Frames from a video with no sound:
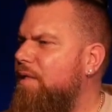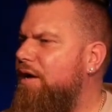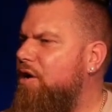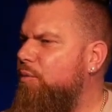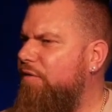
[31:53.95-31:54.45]

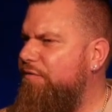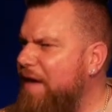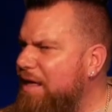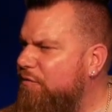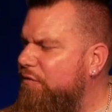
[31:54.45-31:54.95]
Like, are we
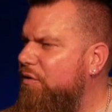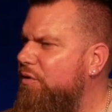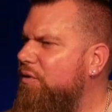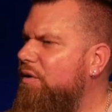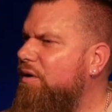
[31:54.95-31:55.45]
faithful?
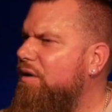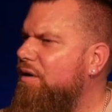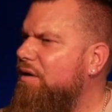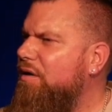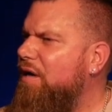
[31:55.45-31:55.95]

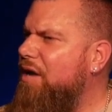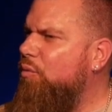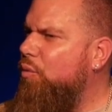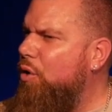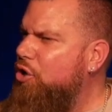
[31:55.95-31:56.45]

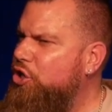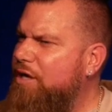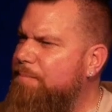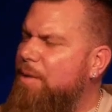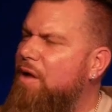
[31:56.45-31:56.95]
And
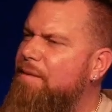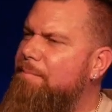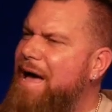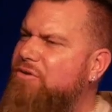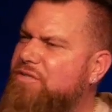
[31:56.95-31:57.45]
worship on the
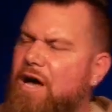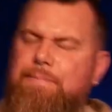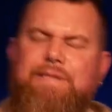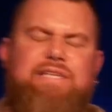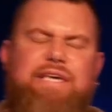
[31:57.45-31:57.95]

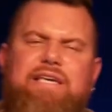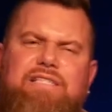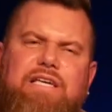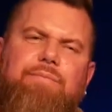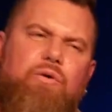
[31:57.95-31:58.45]
mountaintop is
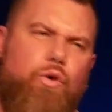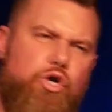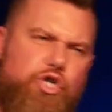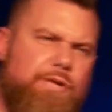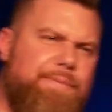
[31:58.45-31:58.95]
easy, but
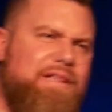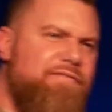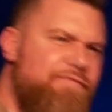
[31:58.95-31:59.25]
worship in the